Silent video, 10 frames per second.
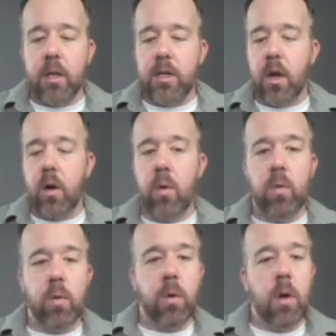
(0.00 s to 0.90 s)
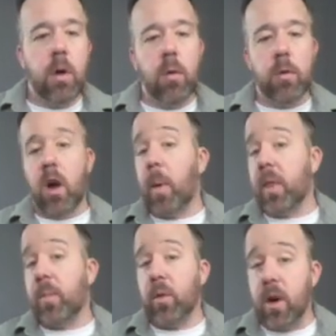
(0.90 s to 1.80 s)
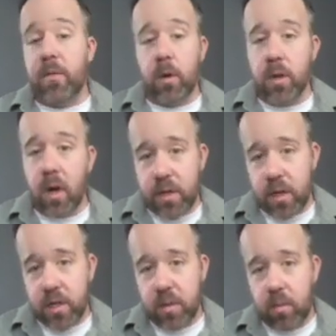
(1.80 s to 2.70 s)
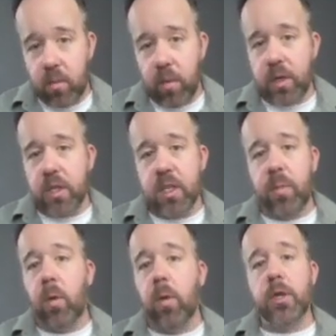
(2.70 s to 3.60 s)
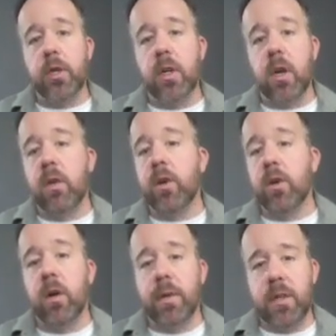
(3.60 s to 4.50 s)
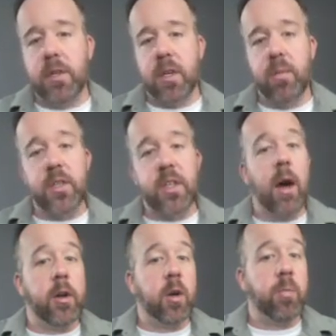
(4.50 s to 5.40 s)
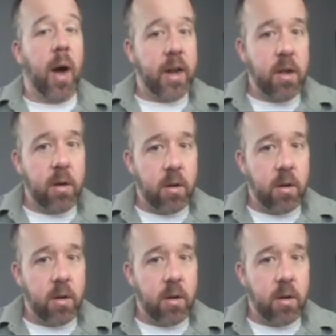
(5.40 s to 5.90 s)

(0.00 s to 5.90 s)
So we'll talk about the peripheral nervous system, which is the portion of your nervous system that's out in your body.